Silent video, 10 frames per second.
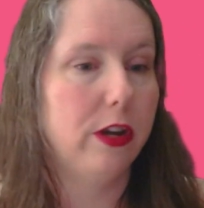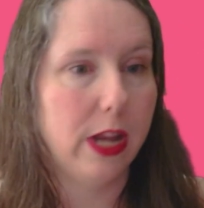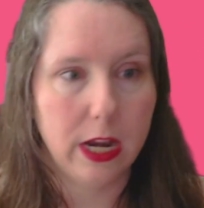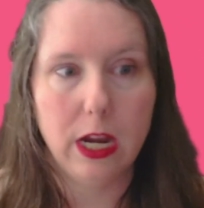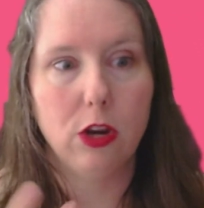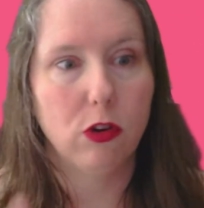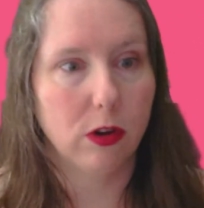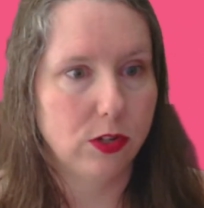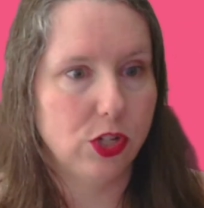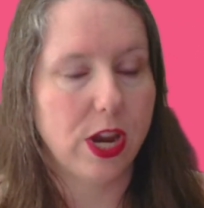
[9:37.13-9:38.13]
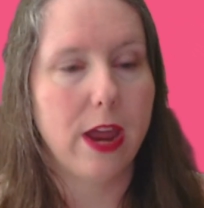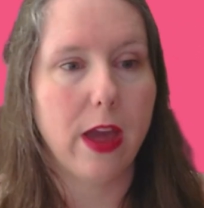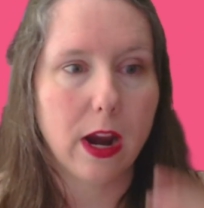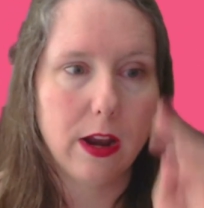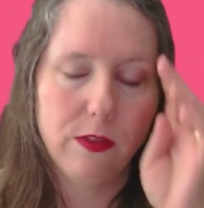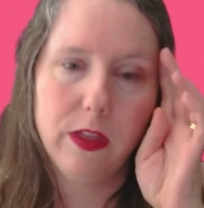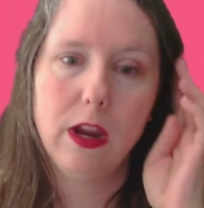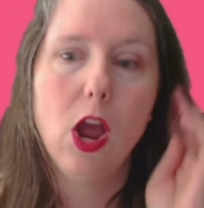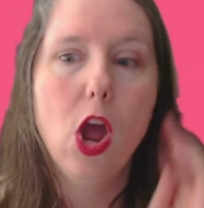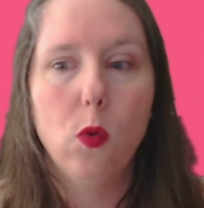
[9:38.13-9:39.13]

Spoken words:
knitting, crochet, that kind of thing?